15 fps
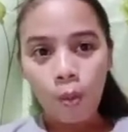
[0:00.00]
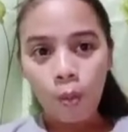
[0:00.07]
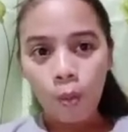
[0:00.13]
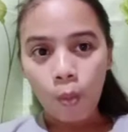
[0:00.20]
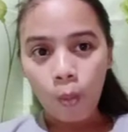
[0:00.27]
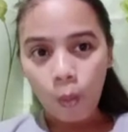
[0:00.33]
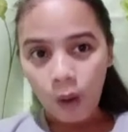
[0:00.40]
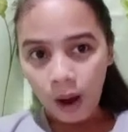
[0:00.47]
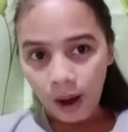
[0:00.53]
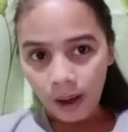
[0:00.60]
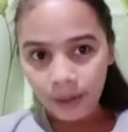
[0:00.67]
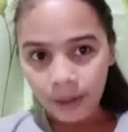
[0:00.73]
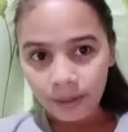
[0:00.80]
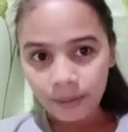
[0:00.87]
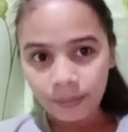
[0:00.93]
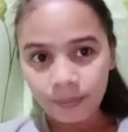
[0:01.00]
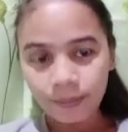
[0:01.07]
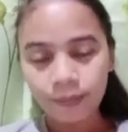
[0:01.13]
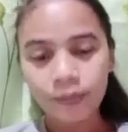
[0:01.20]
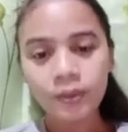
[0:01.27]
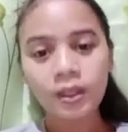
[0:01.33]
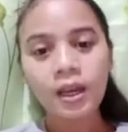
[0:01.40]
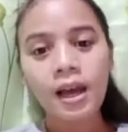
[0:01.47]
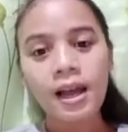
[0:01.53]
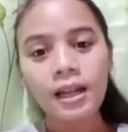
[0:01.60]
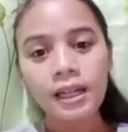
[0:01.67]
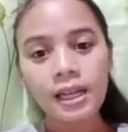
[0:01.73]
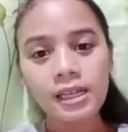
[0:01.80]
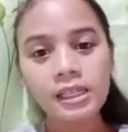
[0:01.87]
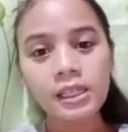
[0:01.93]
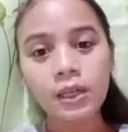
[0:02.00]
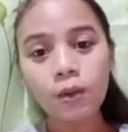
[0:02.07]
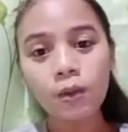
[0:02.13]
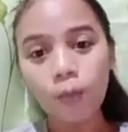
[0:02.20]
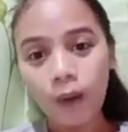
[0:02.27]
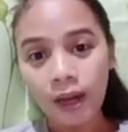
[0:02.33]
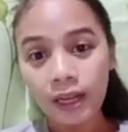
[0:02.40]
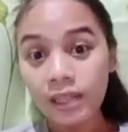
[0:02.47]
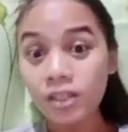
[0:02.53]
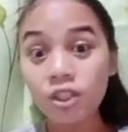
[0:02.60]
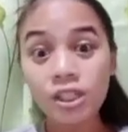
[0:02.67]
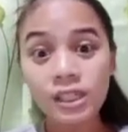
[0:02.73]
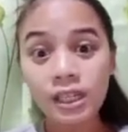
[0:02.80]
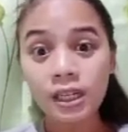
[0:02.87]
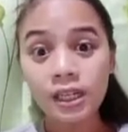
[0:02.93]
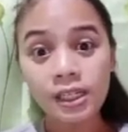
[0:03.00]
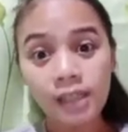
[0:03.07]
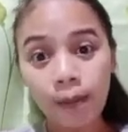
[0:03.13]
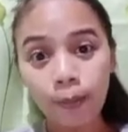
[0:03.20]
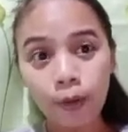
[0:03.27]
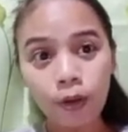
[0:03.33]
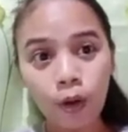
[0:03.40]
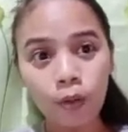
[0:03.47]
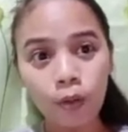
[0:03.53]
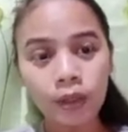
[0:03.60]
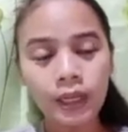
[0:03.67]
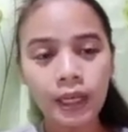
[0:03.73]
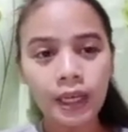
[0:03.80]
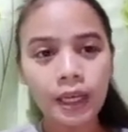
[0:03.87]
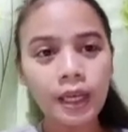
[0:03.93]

1, lesson 1 is just an example only.